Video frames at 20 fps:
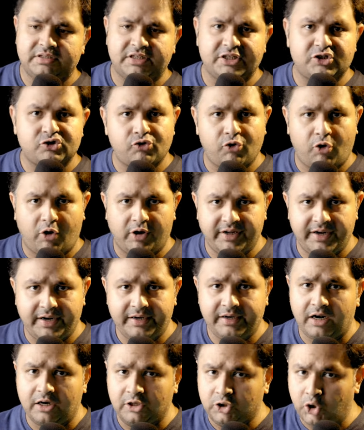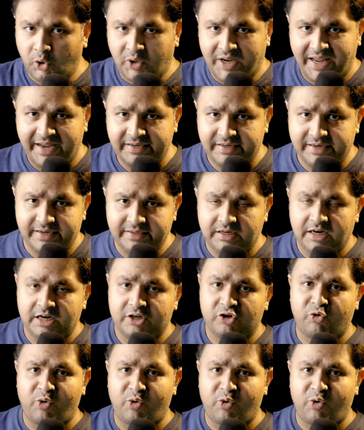Destroy it, donate it,